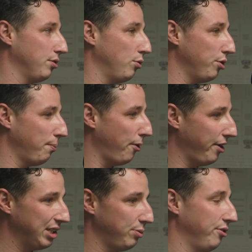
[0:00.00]
So all the
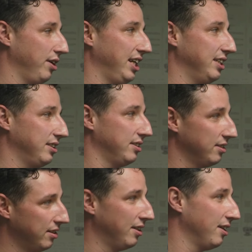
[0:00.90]
products we release
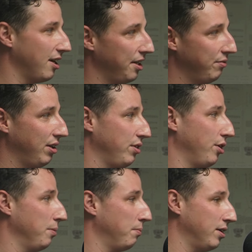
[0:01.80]
kind of have
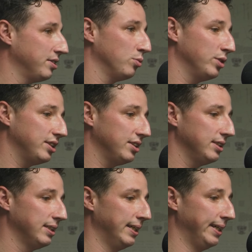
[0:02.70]
their own bells and
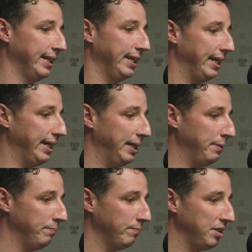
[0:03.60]
whistles.
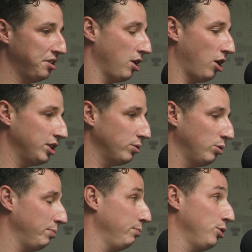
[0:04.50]
And then the last one
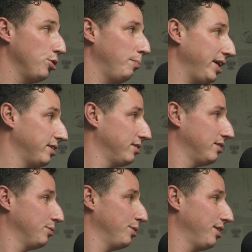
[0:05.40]
would be Mutual
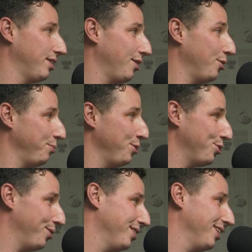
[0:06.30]
Pets with Old
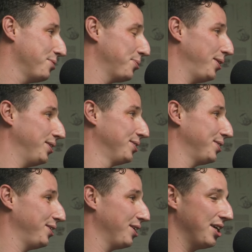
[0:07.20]
Mutual as well.
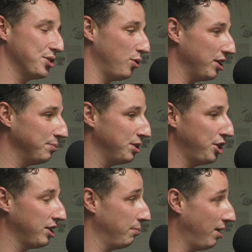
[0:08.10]
So you guys are welcome to
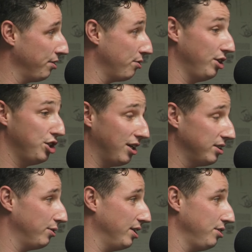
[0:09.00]
check them out. Reach
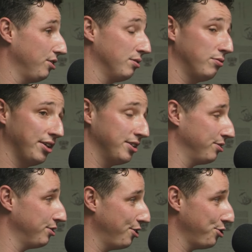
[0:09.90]
out to us. You can find
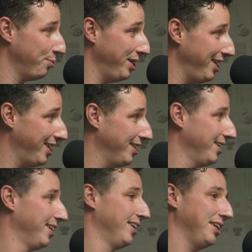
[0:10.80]
us on social media,
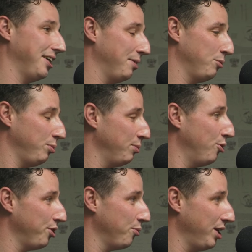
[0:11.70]
and we'll be
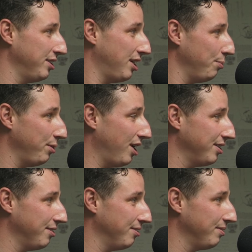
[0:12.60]
more than willing to help you
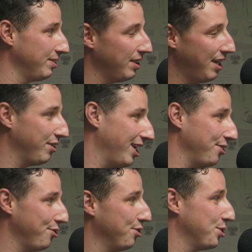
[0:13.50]
out and
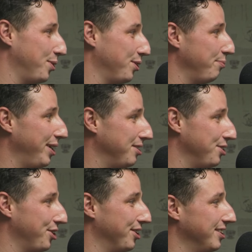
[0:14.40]
navigate through this world of pet
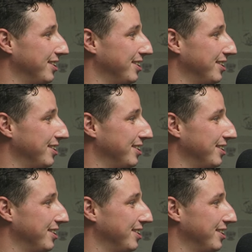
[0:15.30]
insurance.